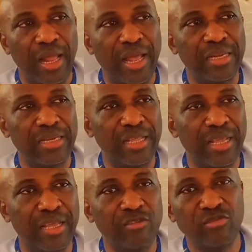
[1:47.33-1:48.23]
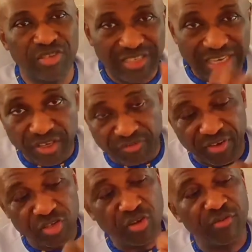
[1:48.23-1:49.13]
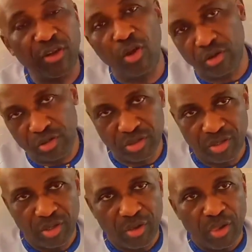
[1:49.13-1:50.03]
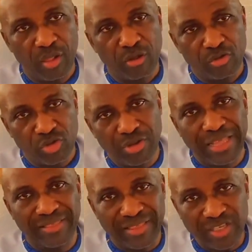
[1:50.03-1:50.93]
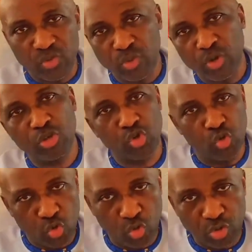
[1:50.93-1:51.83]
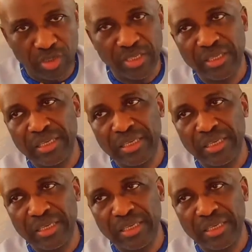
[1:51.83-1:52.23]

And you should seek the face of the Lord so that this will not ruin